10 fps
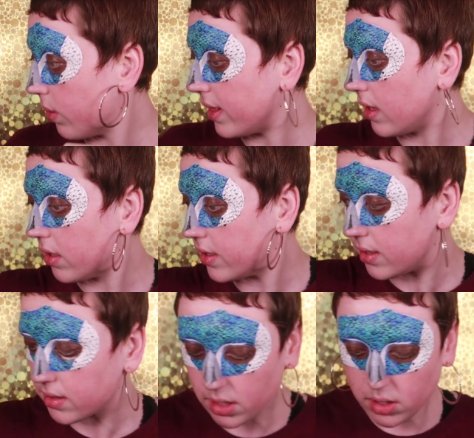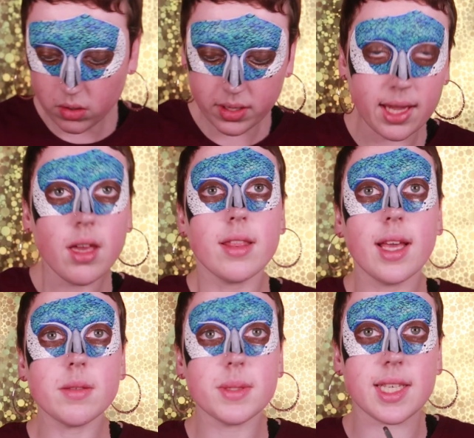Oh wait, there it is. Okay,
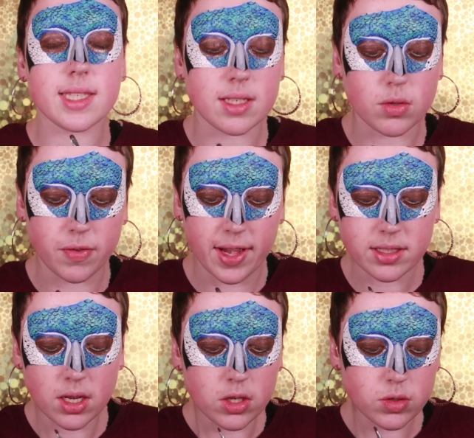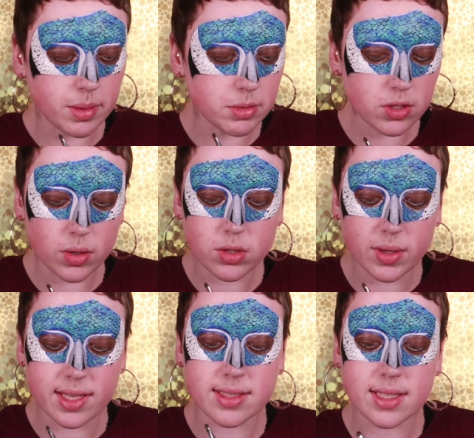that was easy to find. So I'm just going to
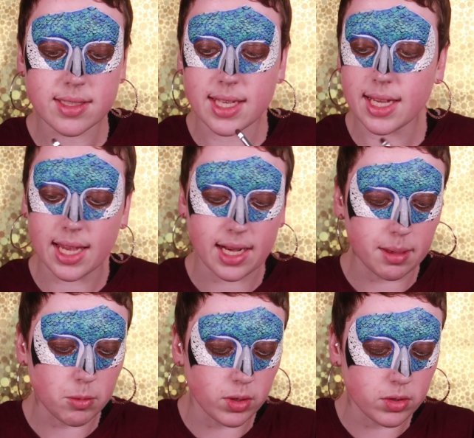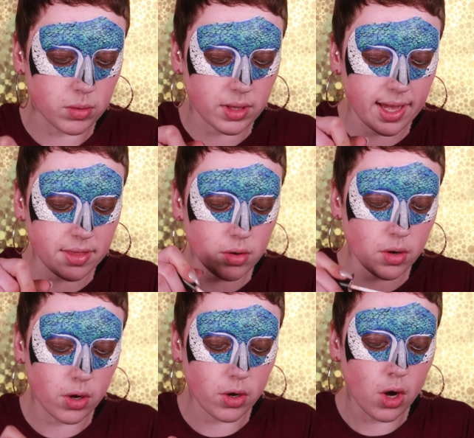get Sin Stick and I'm going to lather
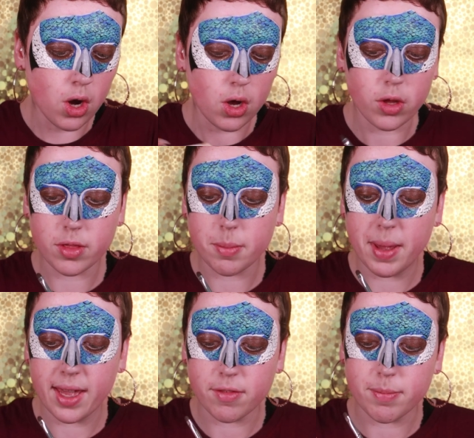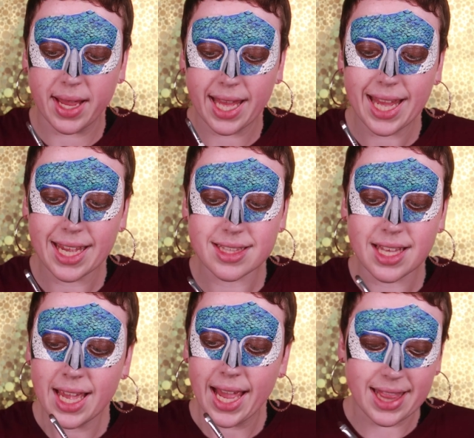her on the back of my
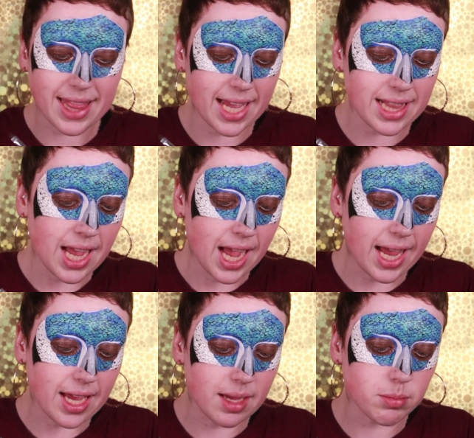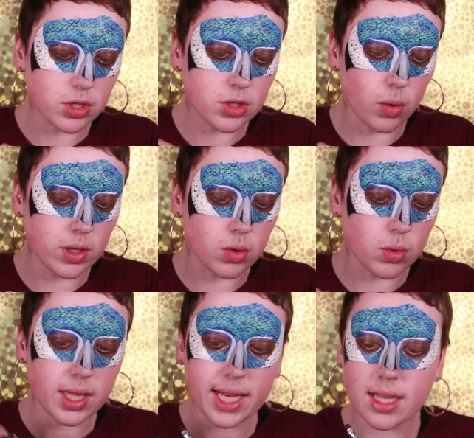hand, and then I am just going to
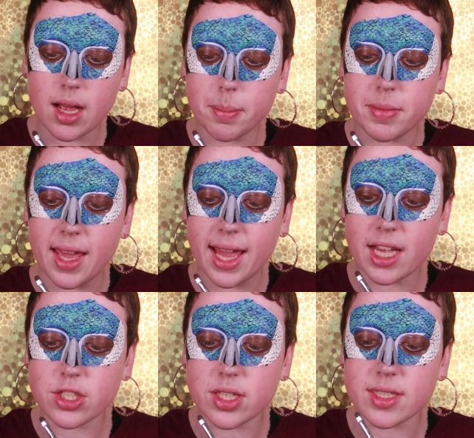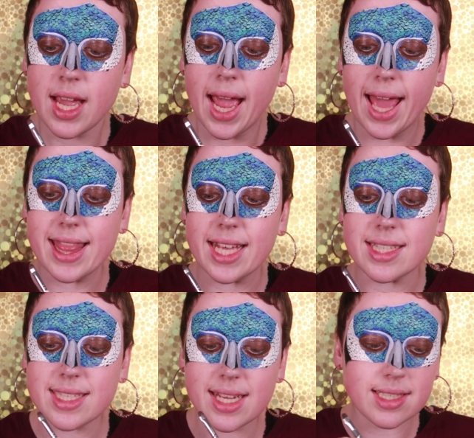clean up the edges and
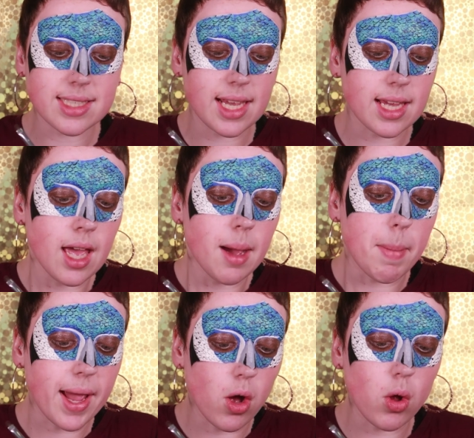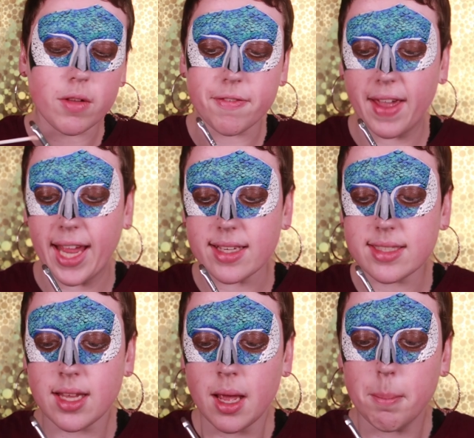then Sin Stick my whole
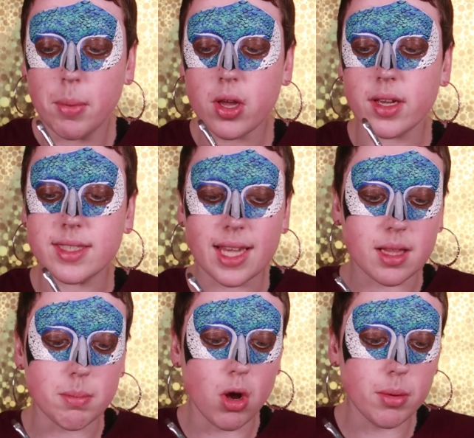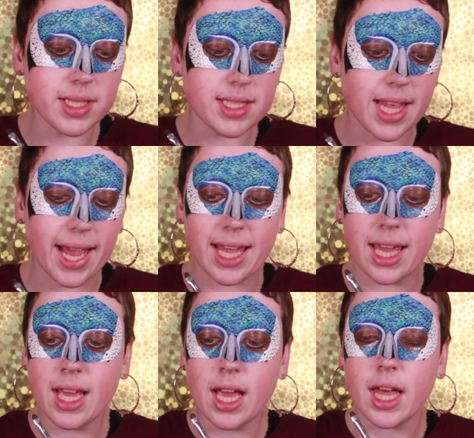face, because at the moment,
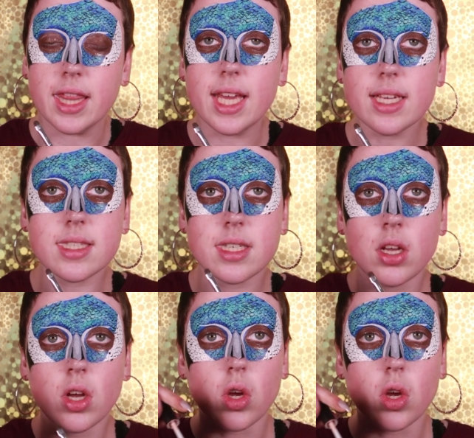like, this